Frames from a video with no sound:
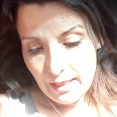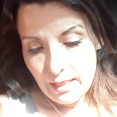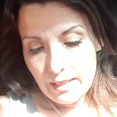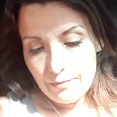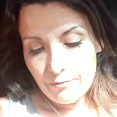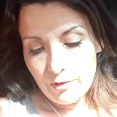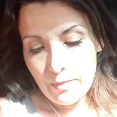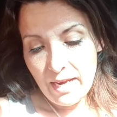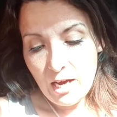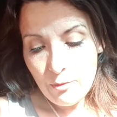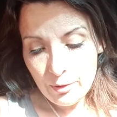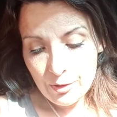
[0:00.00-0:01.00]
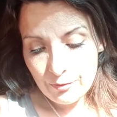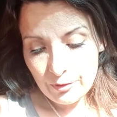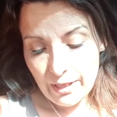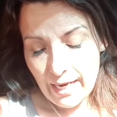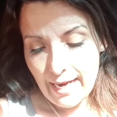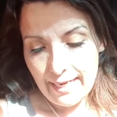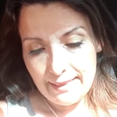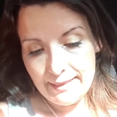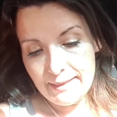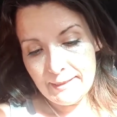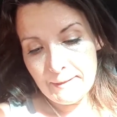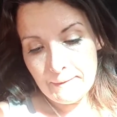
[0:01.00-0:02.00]
From my utmost for the
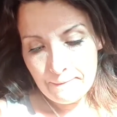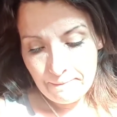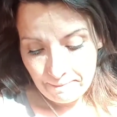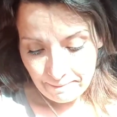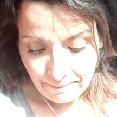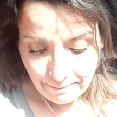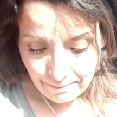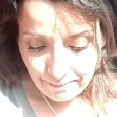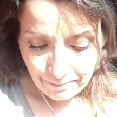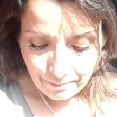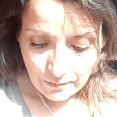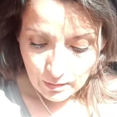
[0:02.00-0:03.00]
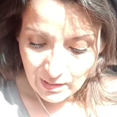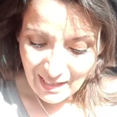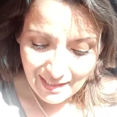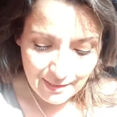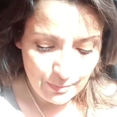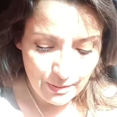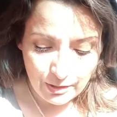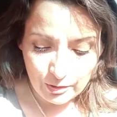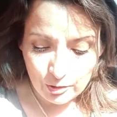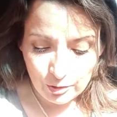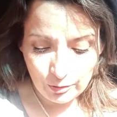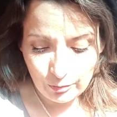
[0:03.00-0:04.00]
highest. You gotta speak your
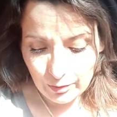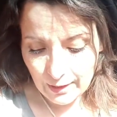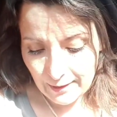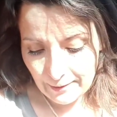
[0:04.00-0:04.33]
truth, right?